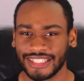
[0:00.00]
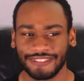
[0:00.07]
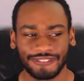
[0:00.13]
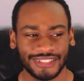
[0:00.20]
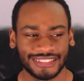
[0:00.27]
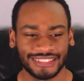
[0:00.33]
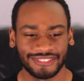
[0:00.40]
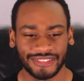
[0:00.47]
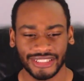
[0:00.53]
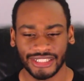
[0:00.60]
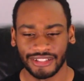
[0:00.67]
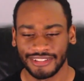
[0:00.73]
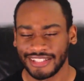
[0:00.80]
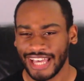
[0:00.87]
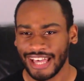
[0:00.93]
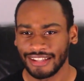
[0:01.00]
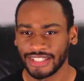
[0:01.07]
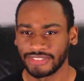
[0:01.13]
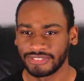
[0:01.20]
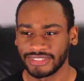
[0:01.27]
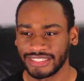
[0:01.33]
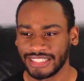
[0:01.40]
It wasn't really on that
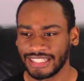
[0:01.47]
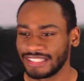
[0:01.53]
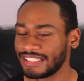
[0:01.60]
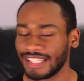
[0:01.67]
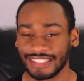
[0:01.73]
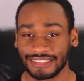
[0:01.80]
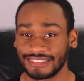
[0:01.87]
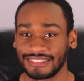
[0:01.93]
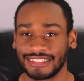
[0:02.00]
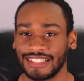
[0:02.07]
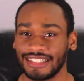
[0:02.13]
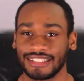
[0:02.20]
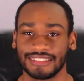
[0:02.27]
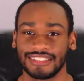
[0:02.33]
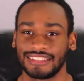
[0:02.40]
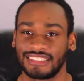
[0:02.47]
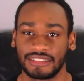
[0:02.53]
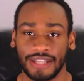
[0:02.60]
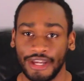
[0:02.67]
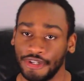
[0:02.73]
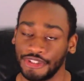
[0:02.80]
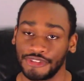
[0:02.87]
level yet, as I said, because it's
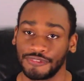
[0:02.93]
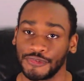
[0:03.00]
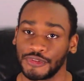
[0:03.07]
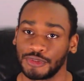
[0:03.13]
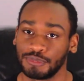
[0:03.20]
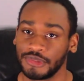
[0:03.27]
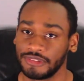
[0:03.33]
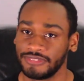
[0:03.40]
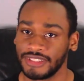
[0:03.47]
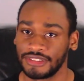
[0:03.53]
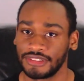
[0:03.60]
Snyder's first movie.